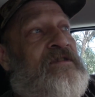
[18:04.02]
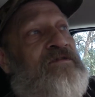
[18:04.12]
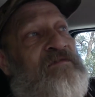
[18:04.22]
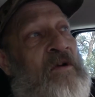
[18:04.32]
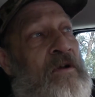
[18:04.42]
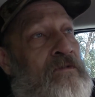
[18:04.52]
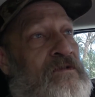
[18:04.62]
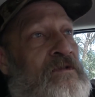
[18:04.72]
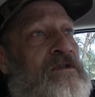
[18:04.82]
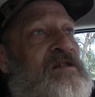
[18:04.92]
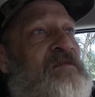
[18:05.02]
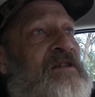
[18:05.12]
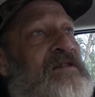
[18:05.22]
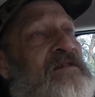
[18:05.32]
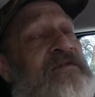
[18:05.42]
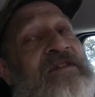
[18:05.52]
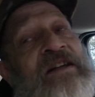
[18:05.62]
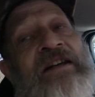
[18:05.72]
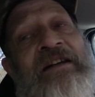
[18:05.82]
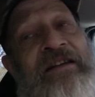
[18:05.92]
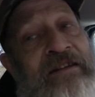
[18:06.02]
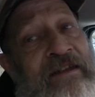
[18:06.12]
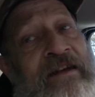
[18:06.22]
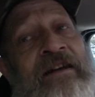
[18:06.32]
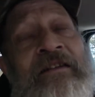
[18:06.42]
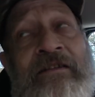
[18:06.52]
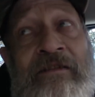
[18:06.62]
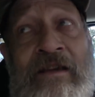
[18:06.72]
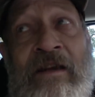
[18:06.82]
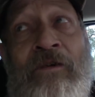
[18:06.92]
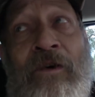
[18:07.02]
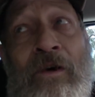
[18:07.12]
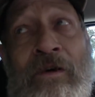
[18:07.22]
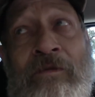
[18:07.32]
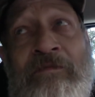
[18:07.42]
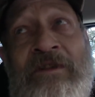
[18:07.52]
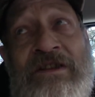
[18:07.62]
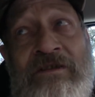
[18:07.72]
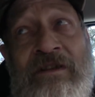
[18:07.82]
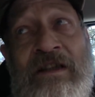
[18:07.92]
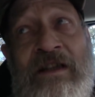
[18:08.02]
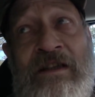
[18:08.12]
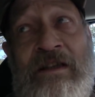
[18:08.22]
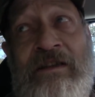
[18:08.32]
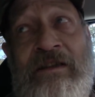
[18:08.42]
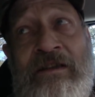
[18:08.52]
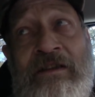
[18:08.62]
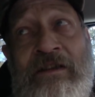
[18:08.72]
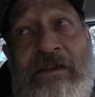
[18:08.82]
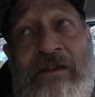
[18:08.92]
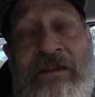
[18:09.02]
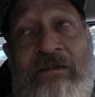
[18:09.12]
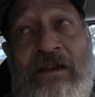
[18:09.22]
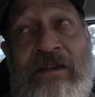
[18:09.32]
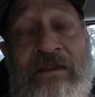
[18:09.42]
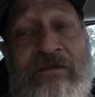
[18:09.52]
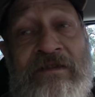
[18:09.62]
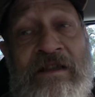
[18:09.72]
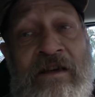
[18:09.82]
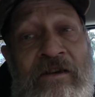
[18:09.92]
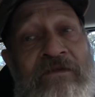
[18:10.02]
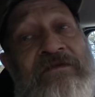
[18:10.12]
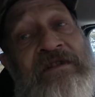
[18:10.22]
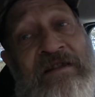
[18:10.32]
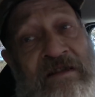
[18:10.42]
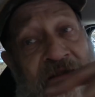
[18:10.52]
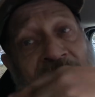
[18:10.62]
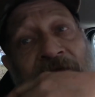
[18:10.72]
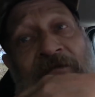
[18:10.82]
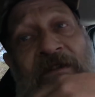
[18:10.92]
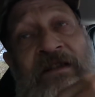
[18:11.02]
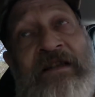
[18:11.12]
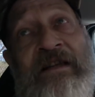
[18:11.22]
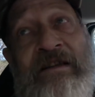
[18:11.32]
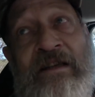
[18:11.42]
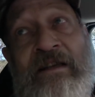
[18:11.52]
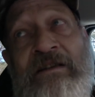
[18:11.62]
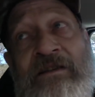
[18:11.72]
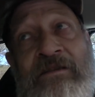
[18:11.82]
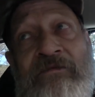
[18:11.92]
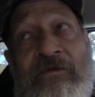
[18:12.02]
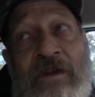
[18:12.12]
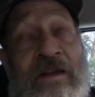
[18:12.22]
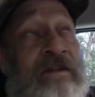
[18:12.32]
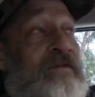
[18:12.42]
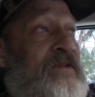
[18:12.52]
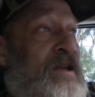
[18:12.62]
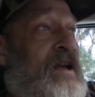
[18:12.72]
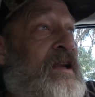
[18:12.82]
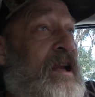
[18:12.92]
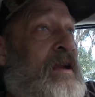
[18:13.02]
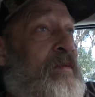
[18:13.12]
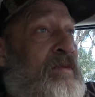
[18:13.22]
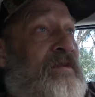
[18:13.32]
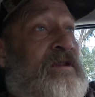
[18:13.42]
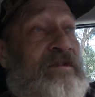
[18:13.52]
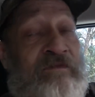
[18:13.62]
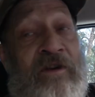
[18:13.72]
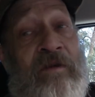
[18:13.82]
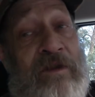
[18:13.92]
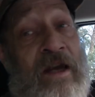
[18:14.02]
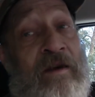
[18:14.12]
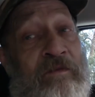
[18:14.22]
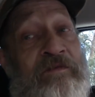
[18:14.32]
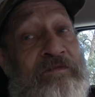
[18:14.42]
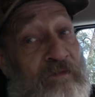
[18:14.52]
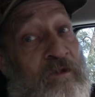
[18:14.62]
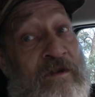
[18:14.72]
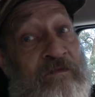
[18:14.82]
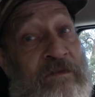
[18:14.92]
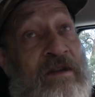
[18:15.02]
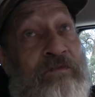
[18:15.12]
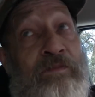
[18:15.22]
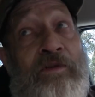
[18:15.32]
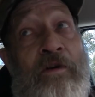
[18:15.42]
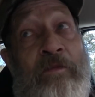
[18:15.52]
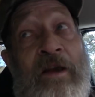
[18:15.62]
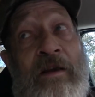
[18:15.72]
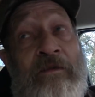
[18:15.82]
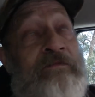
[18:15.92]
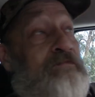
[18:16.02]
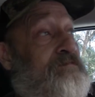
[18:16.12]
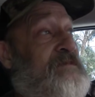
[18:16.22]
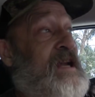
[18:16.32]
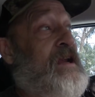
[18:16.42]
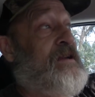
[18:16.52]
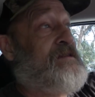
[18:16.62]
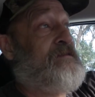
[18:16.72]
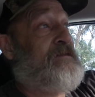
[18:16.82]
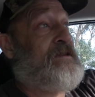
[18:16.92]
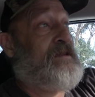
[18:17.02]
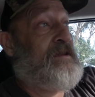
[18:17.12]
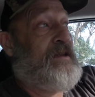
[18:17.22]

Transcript: Those bottles are expensive. Yeah, they are, but you can get you can get those uh, hoses that screw into that thing and you can run. If you got a camper, you probably got a, one of the big propane tanks on it.